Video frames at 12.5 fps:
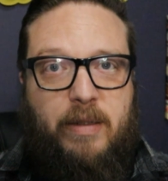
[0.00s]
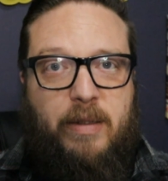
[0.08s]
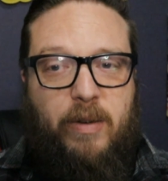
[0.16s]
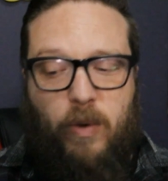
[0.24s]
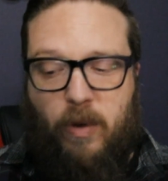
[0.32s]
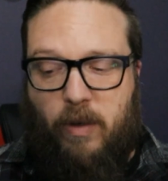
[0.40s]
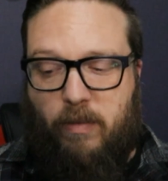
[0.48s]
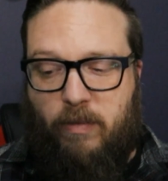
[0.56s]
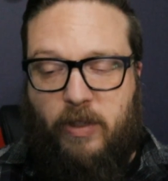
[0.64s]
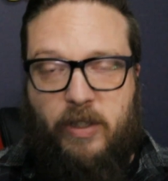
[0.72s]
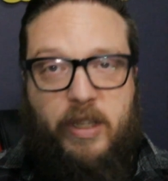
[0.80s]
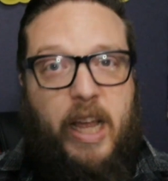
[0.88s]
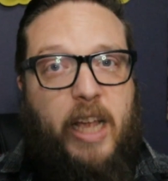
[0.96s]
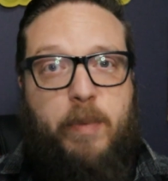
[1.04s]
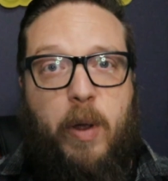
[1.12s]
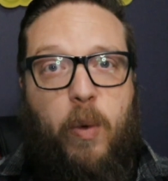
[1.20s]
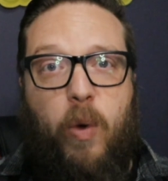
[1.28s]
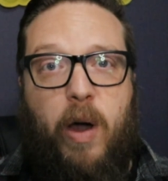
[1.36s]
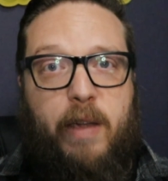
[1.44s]
or just ask
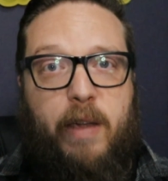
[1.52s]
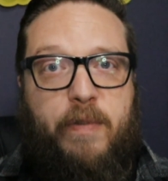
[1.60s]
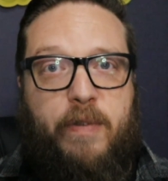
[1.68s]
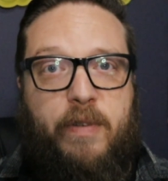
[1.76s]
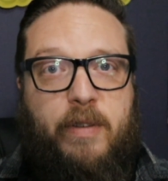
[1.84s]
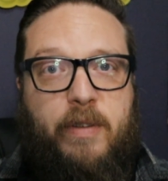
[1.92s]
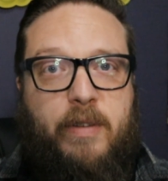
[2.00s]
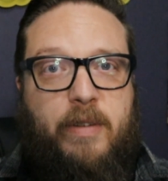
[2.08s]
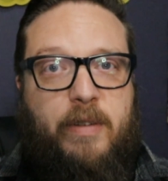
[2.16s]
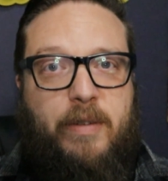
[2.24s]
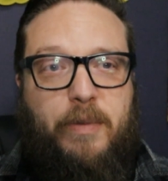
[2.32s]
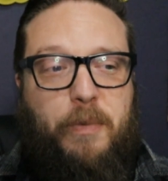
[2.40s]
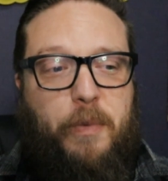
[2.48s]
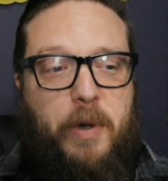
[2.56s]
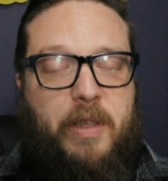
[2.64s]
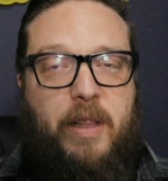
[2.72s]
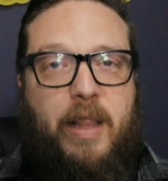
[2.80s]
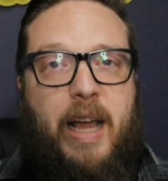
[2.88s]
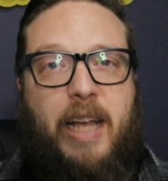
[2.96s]
my wife what
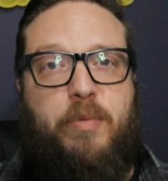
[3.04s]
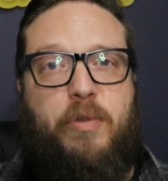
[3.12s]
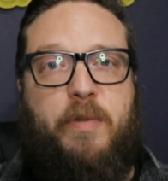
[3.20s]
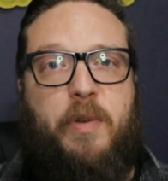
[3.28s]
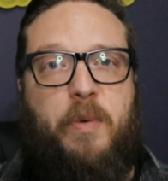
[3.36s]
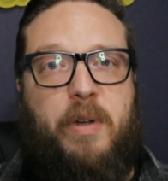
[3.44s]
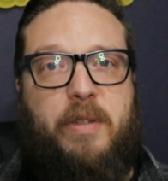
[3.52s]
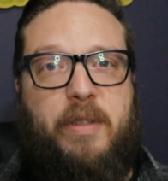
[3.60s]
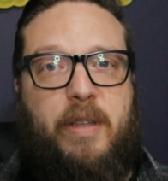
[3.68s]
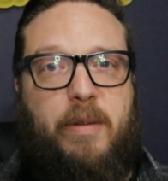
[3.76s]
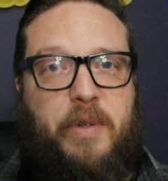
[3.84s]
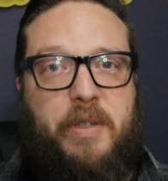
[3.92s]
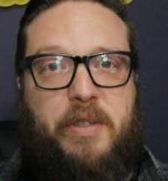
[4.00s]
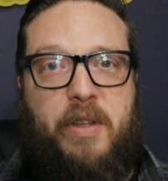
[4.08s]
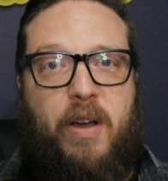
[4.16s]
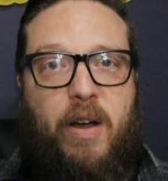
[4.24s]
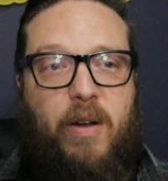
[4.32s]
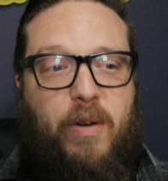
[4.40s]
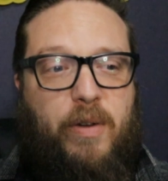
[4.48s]
the last movie was that we
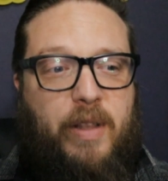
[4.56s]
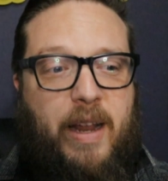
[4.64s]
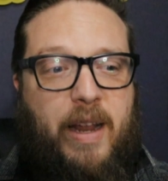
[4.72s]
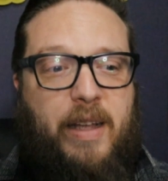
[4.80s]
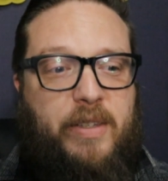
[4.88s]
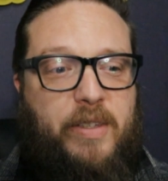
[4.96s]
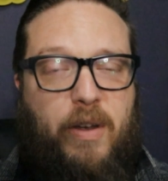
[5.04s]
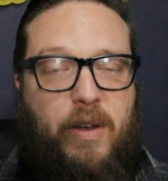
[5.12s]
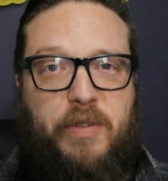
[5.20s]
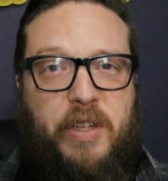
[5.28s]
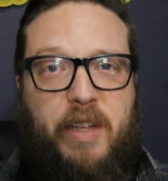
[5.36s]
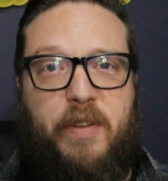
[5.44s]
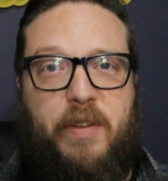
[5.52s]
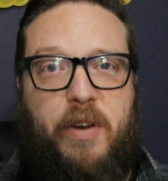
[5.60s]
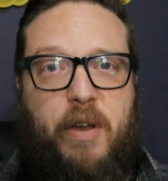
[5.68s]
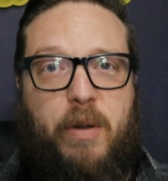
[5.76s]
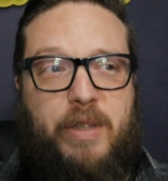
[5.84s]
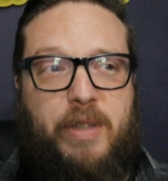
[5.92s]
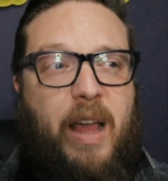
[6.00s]
saw or that I saw, if she even
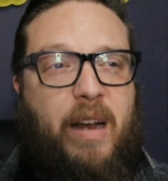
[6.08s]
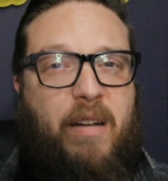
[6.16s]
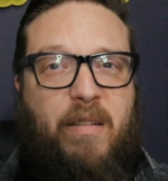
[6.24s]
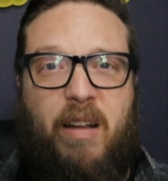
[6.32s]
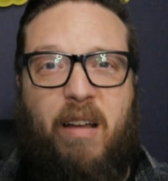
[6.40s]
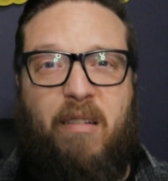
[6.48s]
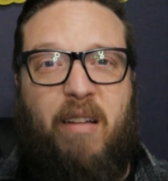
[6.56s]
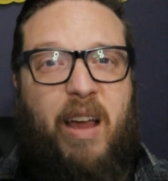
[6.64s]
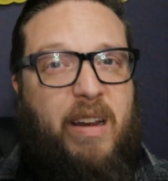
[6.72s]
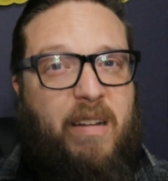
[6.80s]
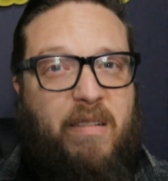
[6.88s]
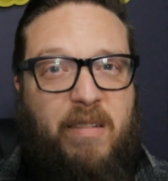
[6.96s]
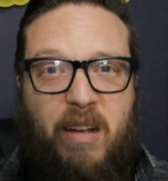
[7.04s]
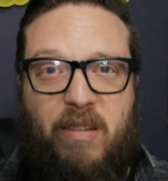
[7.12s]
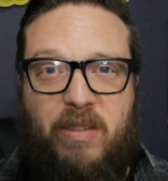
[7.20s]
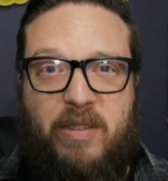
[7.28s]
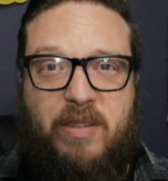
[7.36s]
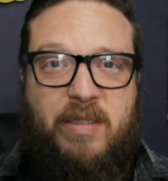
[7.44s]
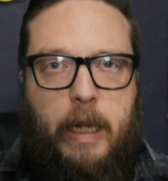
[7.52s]
knows. I don't know.
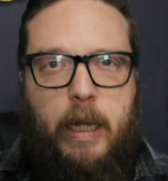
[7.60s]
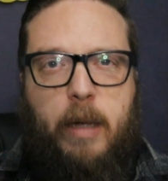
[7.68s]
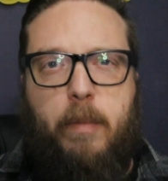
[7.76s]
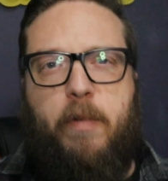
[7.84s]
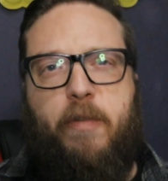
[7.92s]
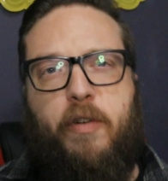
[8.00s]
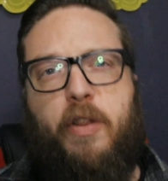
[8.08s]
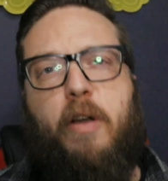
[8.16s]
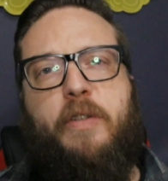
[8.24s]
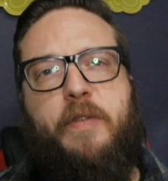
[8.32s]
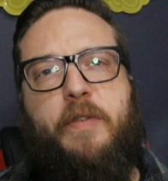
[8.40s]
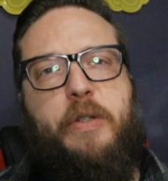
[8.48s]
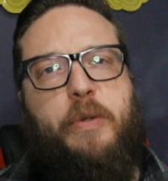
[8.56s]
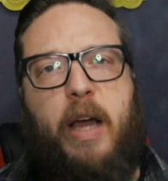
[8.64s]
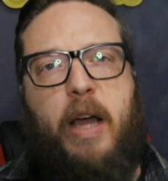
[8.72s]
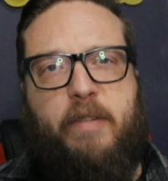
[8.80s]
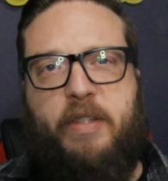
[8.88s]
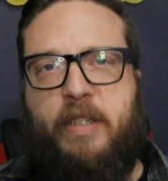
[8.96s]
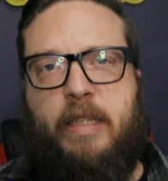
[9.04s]
But for those of you who
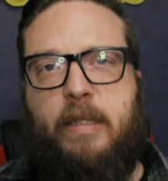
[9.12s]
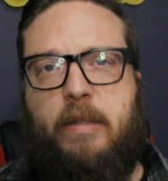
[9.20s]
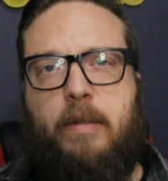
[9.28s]
have seen it,